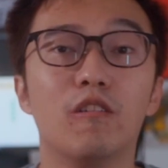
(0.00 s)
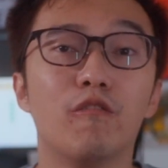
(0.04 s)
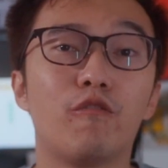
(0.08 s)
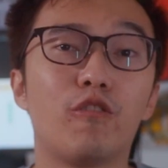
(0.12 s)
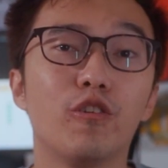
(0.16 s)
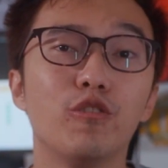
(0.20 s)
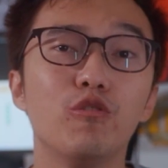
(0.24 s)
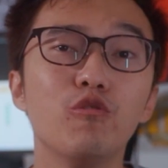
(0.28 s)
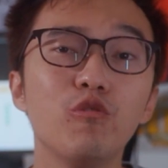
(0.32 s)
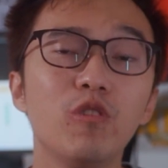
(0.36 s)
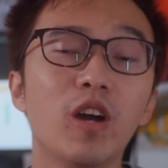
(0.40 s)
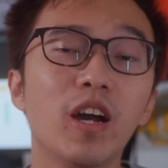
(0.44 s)

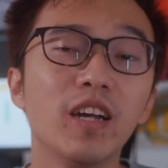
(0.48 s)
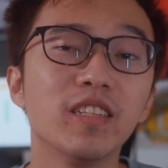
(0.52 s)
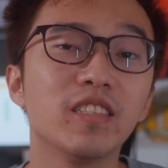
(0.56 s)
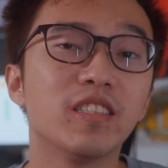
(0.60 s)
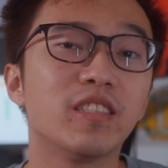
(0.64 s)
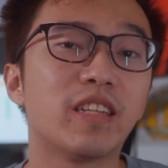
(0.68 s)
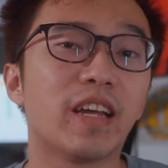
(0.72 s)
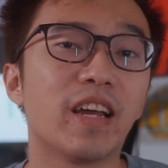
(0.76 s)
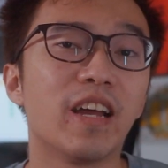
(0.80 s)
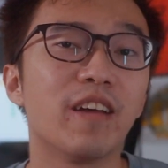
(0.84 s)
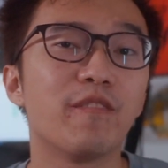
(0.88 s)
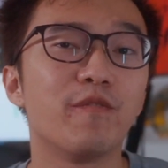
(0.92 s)
For you
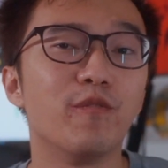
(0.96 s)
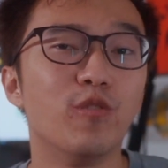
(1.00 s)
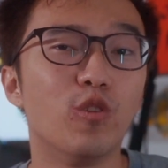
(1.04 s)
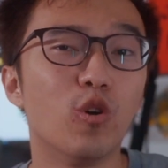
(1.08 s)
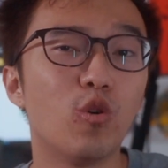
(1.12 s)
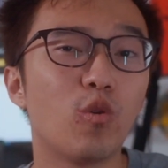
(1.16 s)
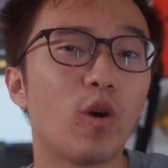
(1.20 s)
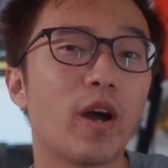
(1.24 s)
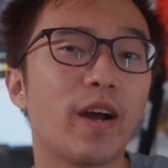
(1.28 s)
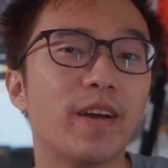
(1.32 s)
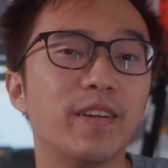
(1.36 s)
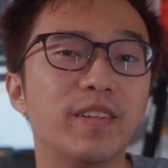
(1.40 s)
guys that have
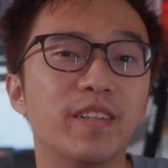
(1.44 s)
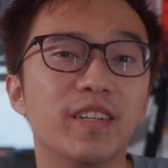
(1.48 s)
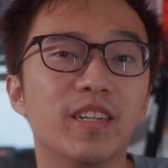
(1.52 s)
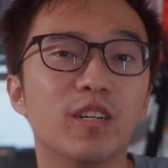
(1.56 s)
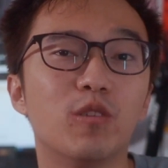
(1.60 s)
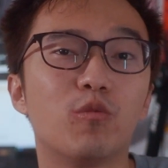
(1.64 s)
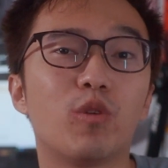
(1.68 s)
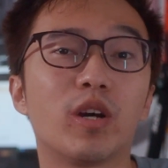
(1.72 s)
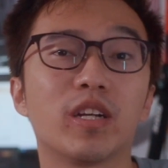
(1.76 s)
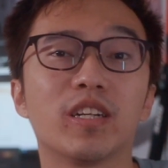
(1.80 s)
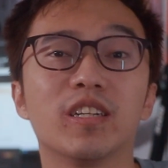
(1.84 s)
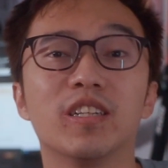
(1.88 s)
no
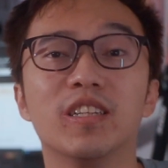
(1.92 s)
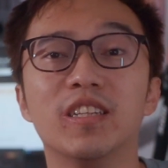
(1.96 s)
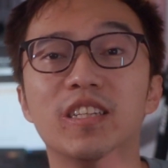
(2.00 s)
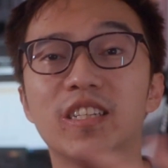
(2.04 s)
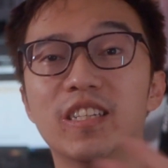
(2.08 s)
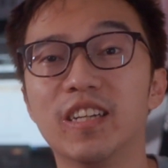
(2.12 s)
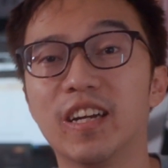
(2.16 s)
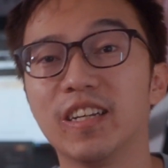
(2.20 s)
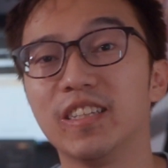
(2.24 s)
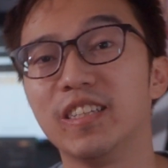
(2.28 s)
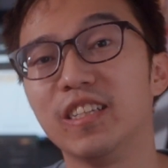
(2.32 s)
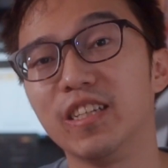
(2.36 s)
idea what the
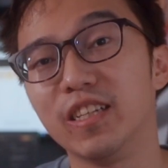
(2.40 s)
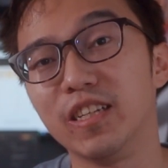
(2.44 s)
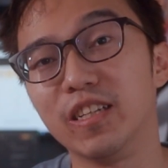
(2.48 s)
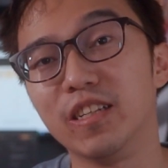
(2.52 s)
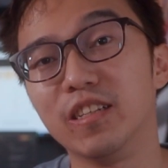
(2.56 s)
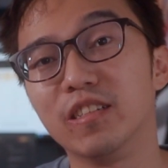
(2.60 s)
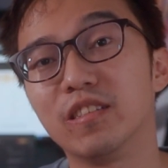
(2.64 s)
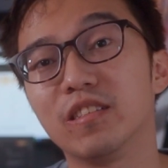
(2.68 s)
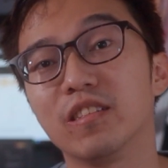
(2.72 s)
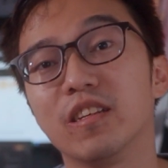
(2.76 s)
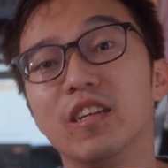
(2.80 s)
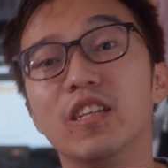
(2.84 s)
DID
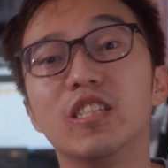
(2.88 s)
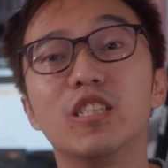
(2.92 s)
is,